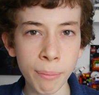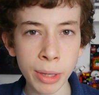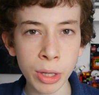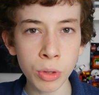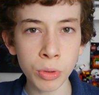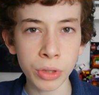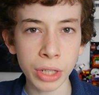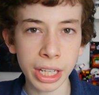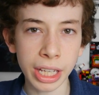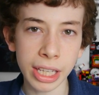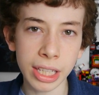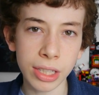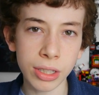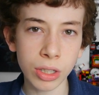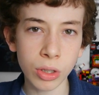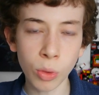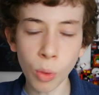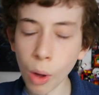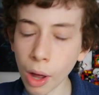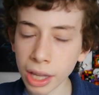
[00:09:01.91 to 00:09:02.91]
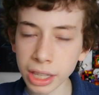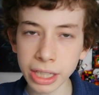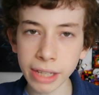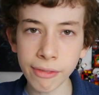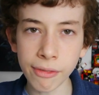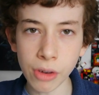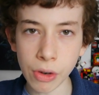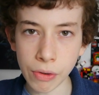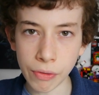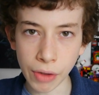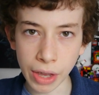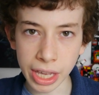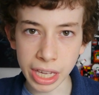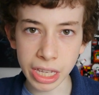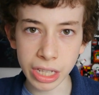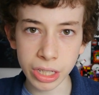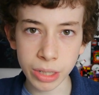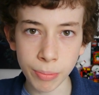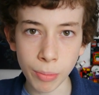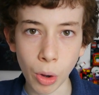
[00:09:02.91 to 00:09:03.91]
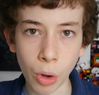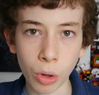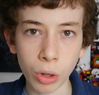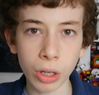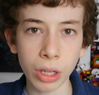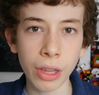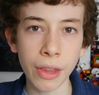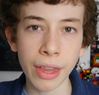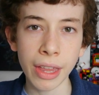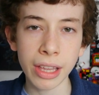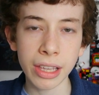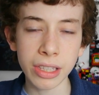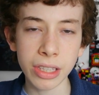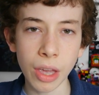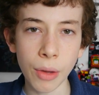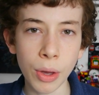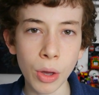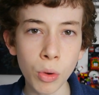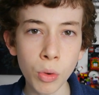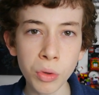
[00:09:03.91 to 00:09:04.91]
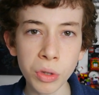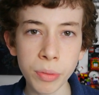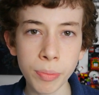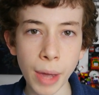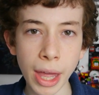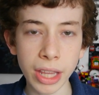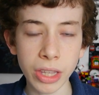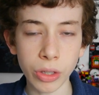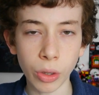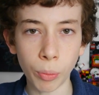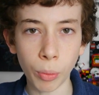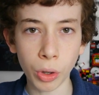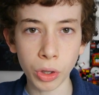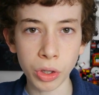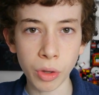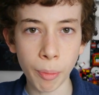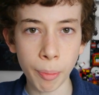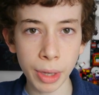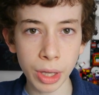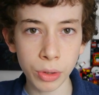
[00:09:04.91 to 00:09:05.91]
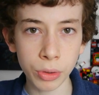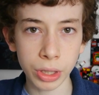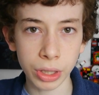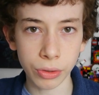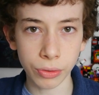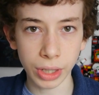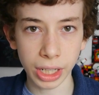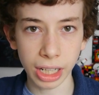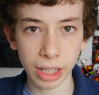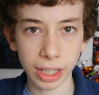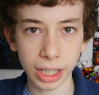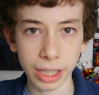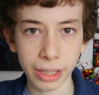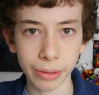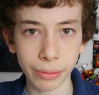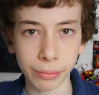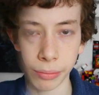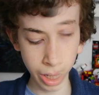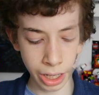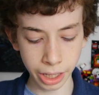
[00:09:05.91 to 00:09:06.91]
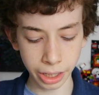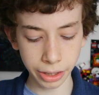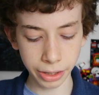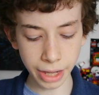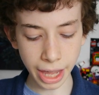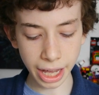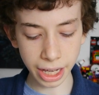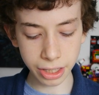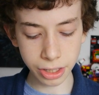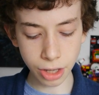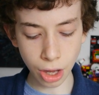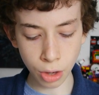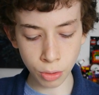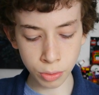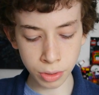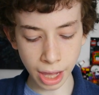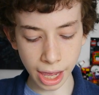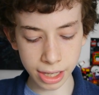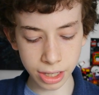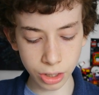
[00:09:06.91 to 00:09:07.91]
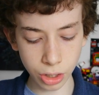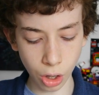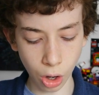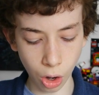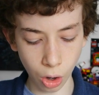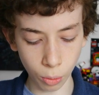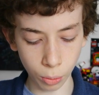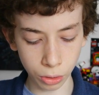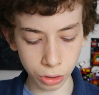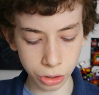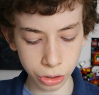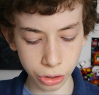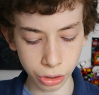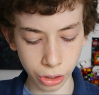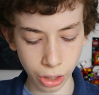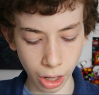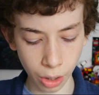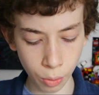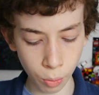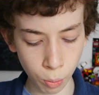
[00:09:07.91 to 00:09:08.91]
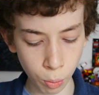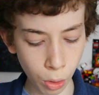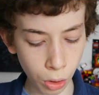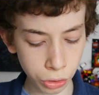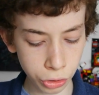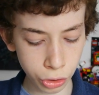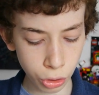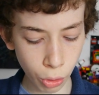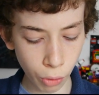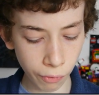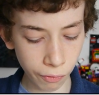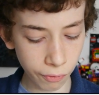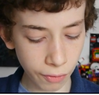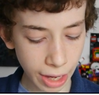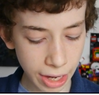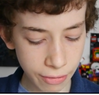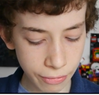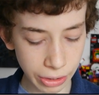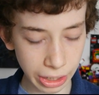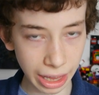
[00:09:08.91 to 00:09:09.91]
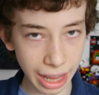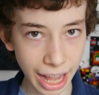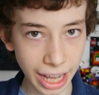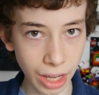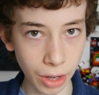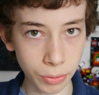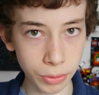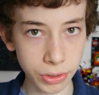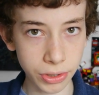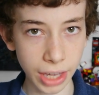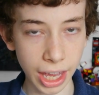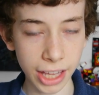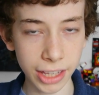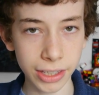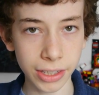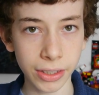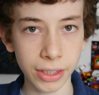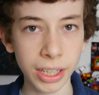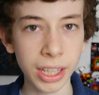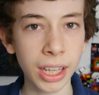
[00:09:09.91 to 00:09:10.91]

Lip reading: building, it's quite different for each MOC, so it all depends on what you're building, really. Nexo NASCAR wants to know, what's your favourite Lego set?